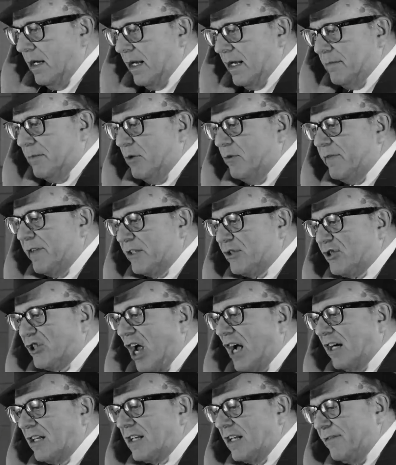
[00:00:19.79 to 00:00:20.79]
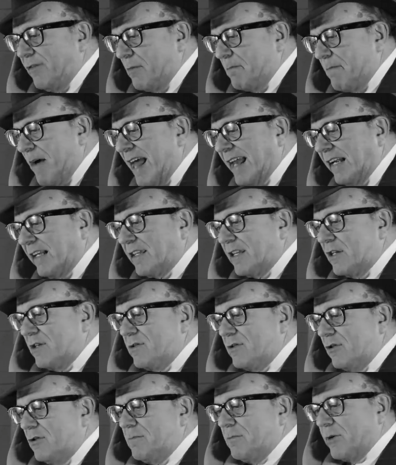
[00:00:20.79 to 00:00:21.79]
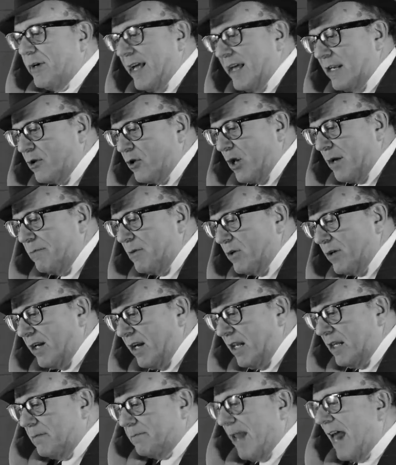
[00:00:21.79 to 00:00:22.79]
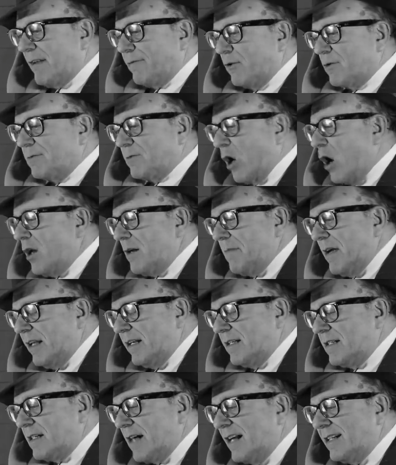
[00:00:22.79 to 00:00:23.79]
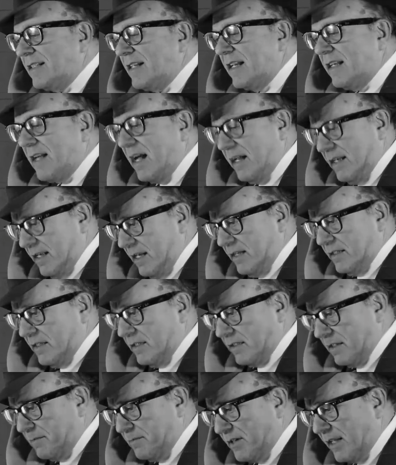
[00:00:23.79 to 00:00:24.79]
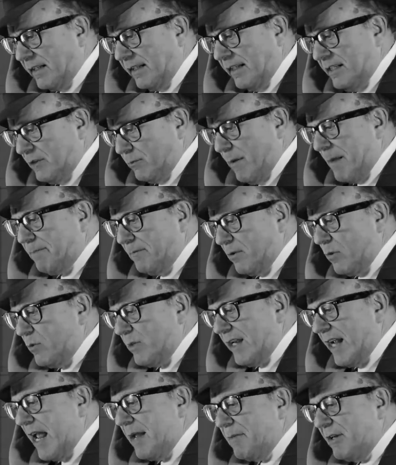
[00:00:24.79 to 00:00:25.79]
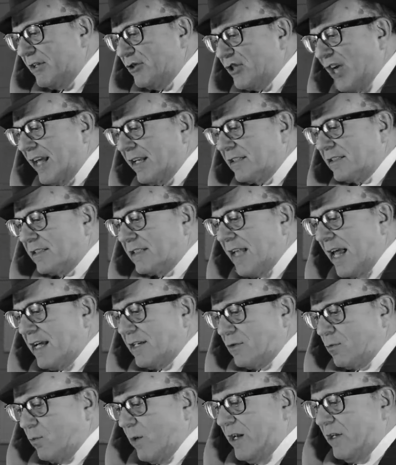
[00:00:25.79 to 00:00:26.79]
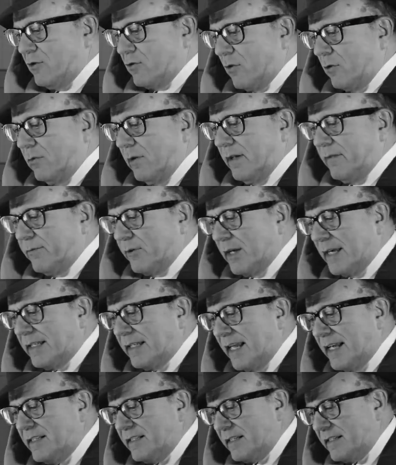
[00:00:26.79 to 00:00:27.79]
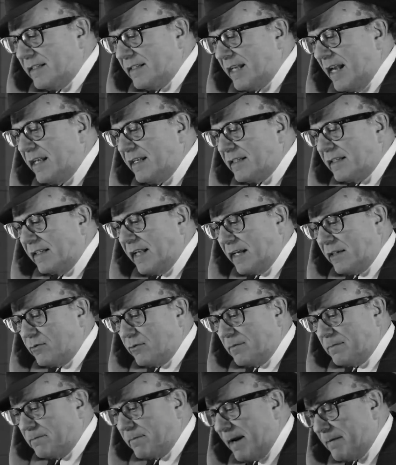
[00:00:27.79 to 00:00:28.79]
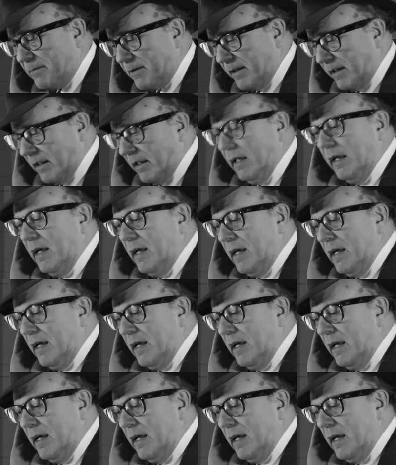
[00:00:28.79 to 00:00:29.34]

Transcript: In a move that shocked, even panicked the YouTube creator community, the platform's automated content ID system suddenly swept through the gaming channels last week, trolling for unlicensed intellectual property.